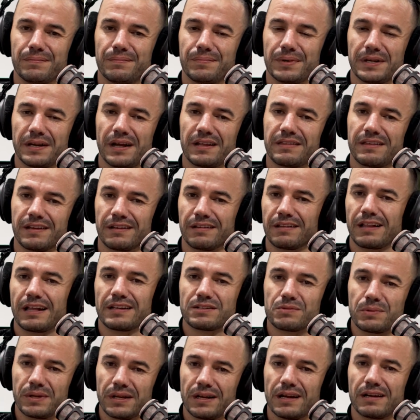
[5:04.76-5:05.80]
but I think
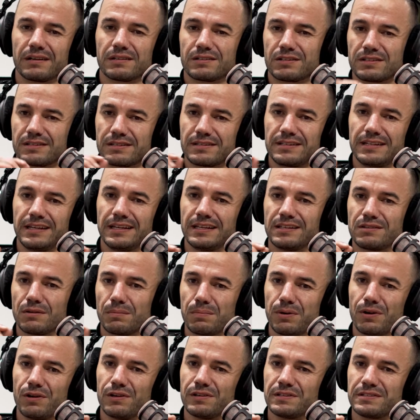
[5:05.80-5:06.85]
that's where like seeds are
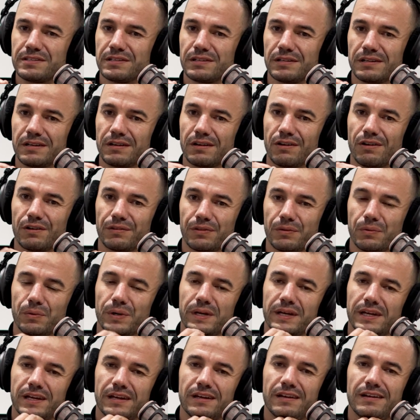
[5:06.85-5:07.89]
planted along the
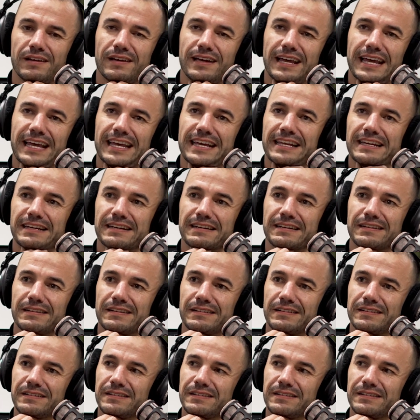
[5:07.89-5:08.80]
way. And yeah, of